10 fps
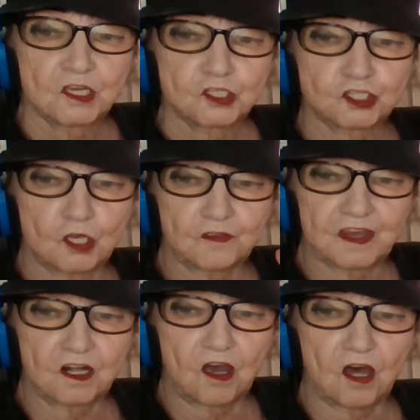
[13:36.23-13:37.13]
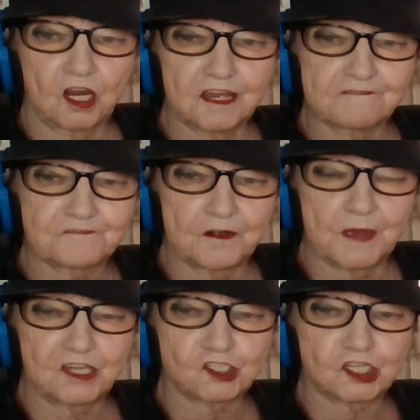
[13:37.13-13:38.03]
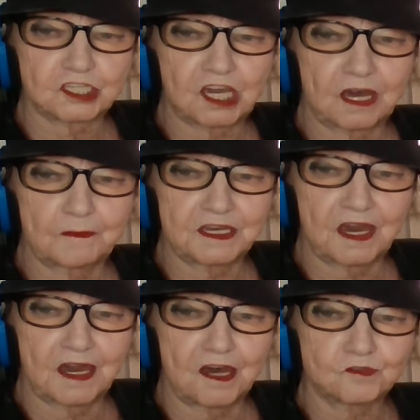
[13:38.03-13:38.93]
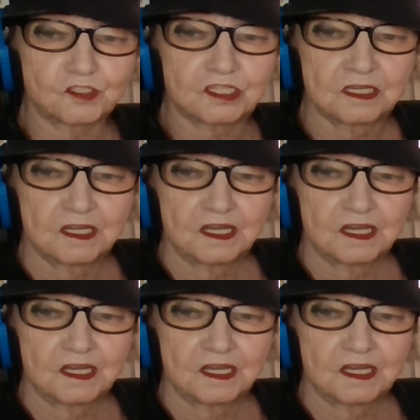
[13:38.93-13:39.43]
so that all information coming out